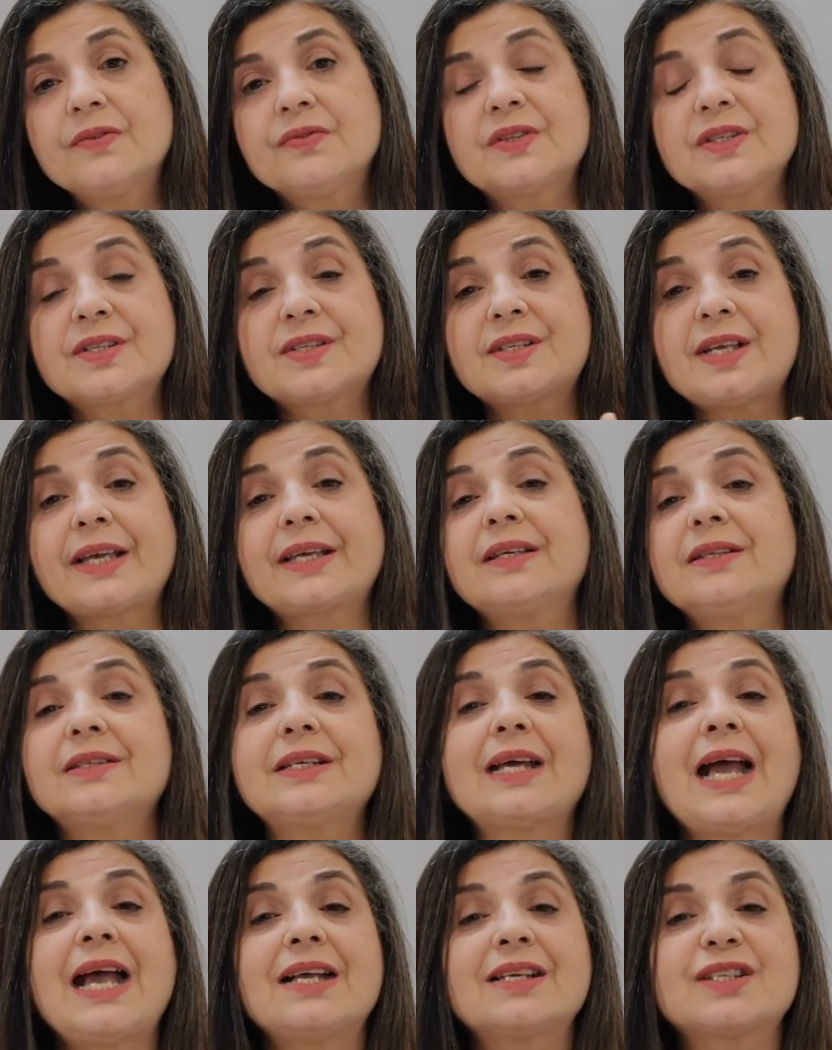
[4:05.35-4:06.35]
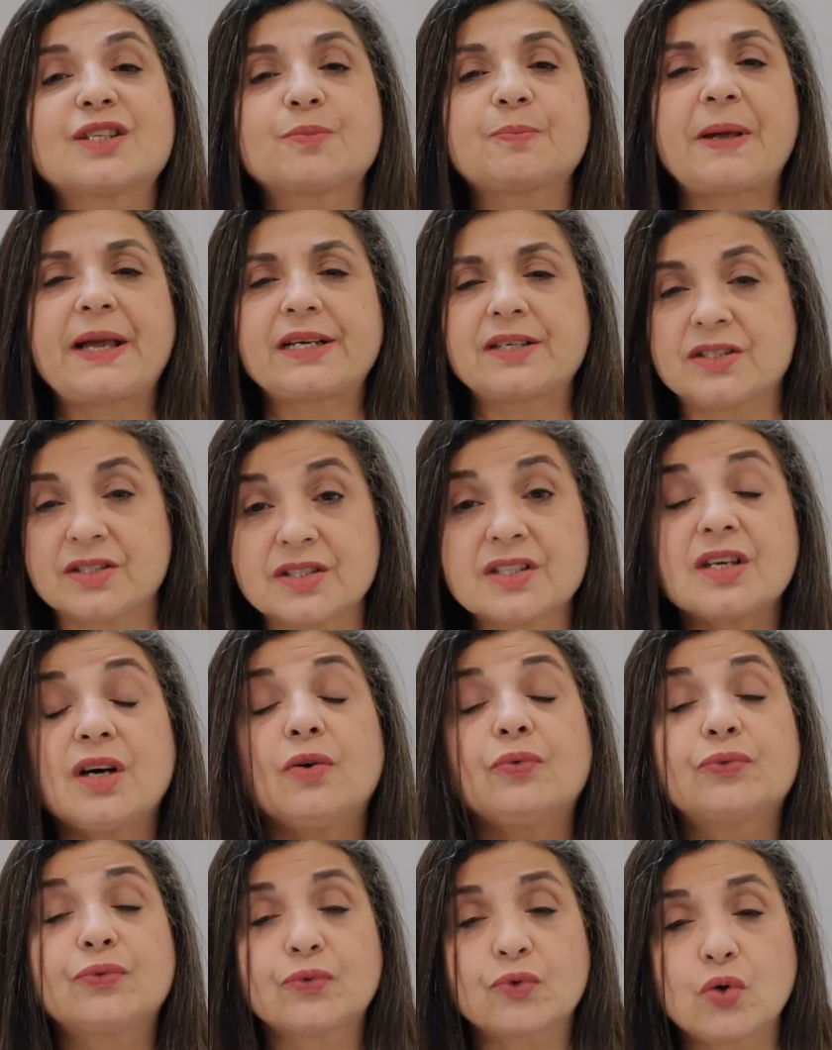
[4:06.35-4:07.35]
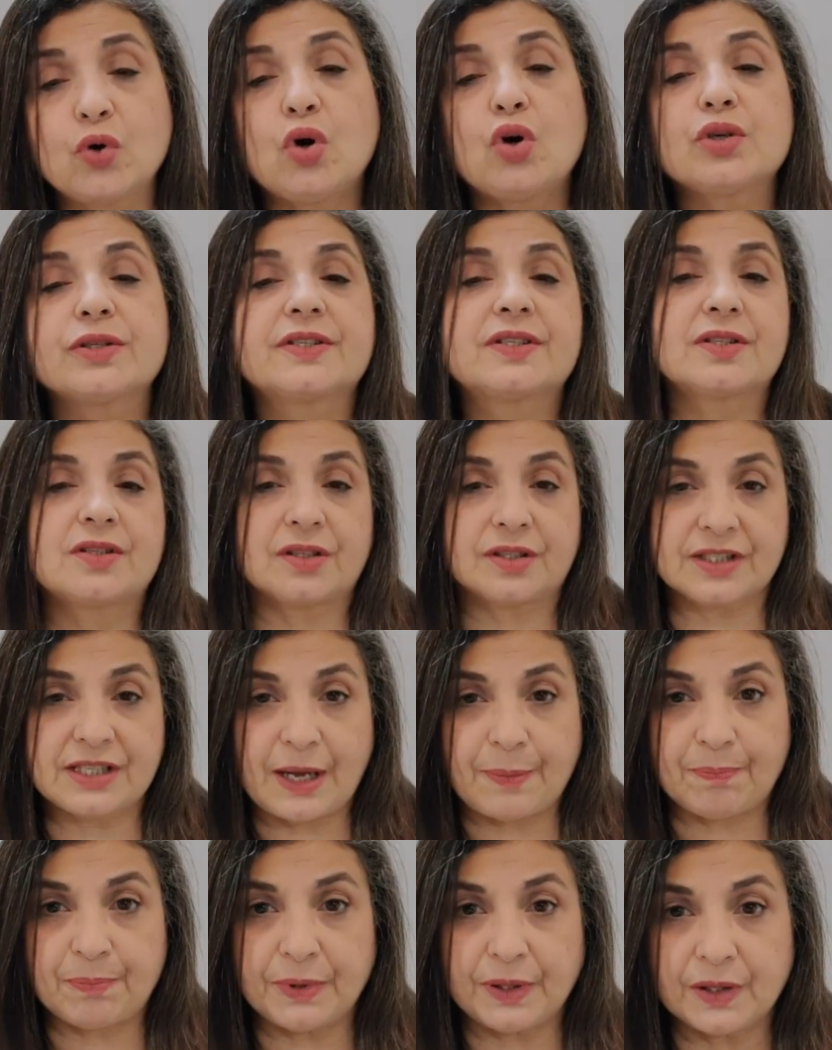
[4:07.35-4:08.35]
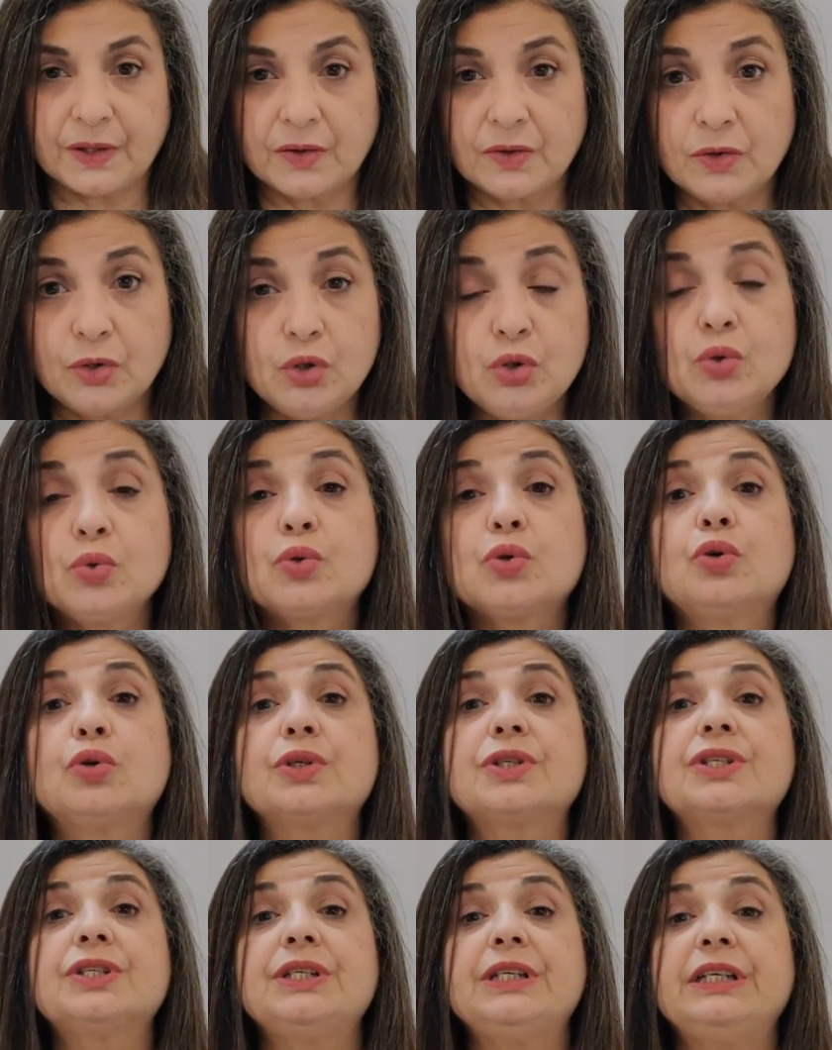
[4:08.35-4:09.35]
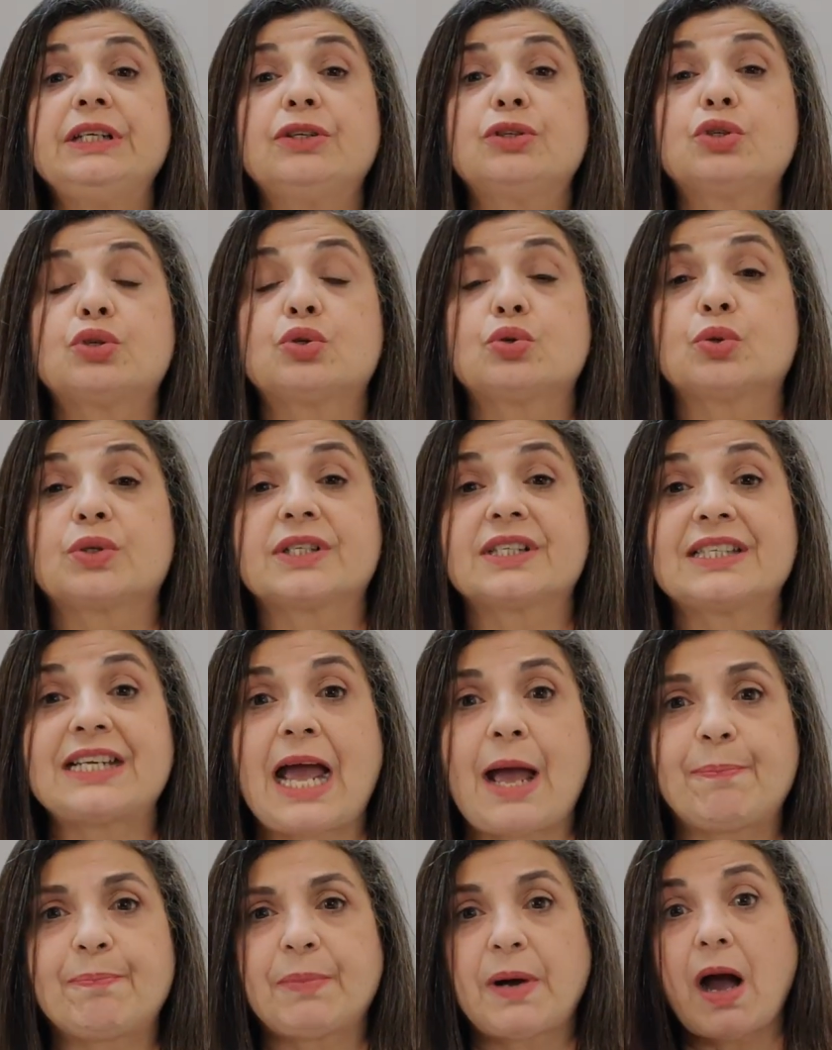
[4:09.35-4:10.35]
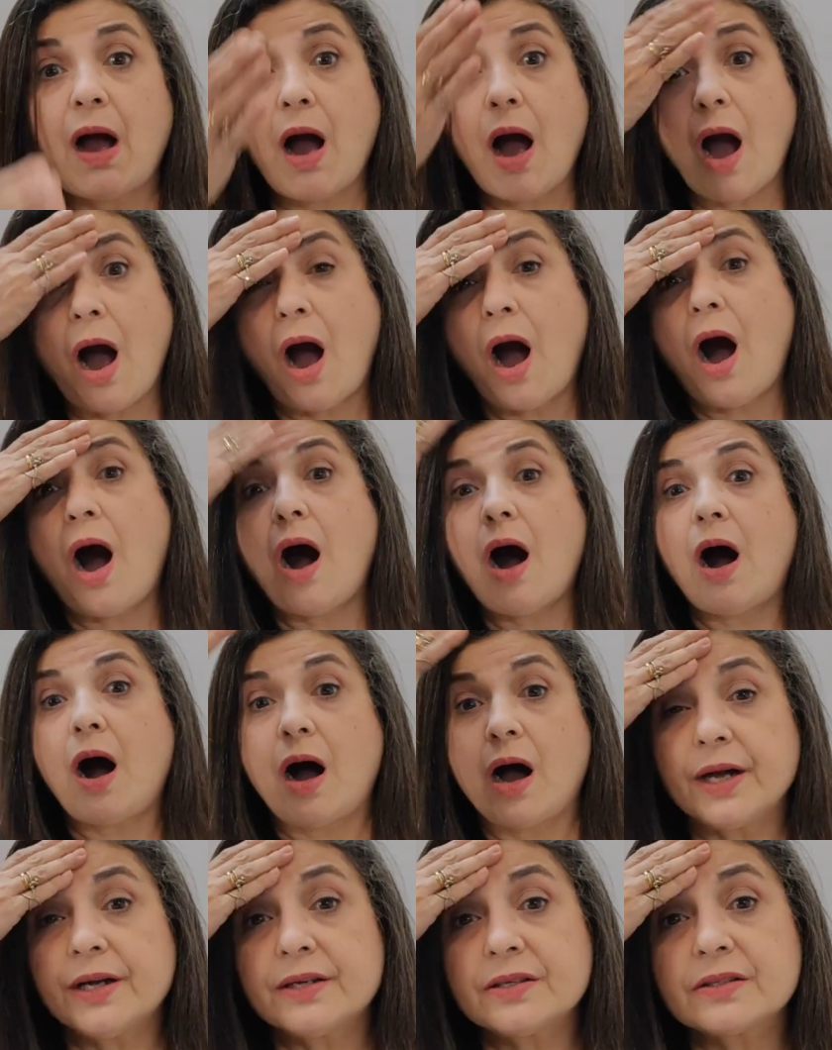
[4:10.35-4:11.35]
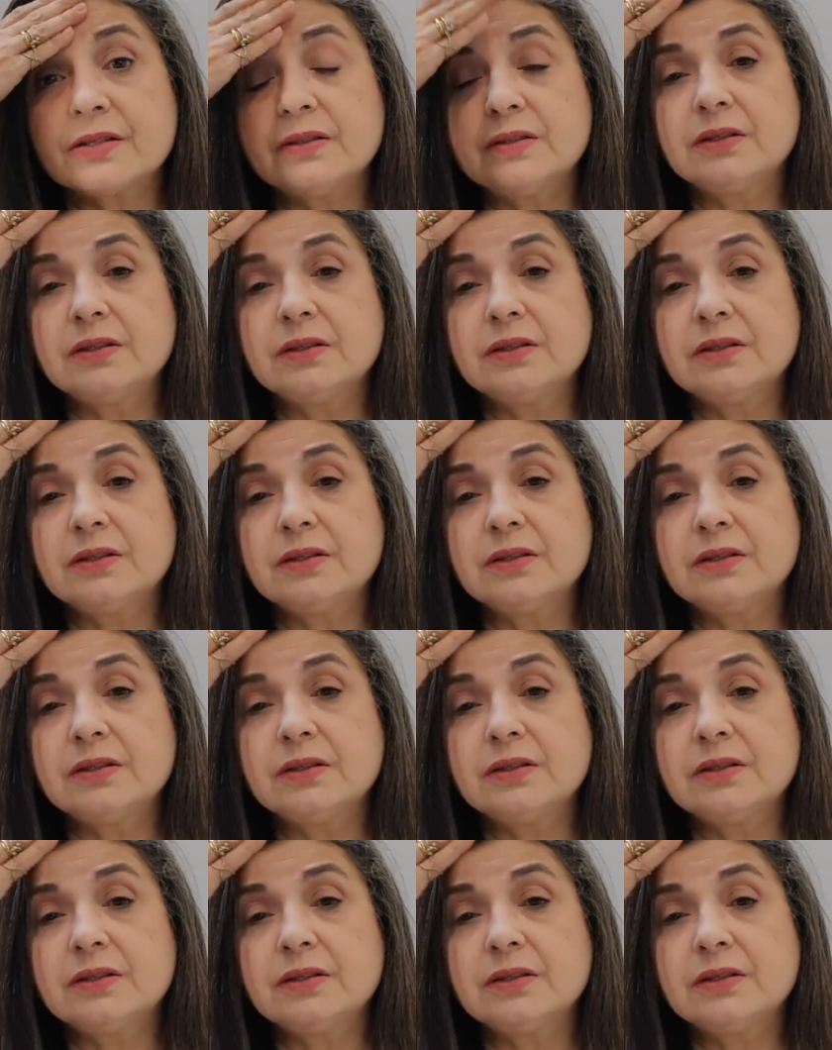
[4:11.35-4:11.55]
The second aspect is of course the tapping. You don't need to tap hard,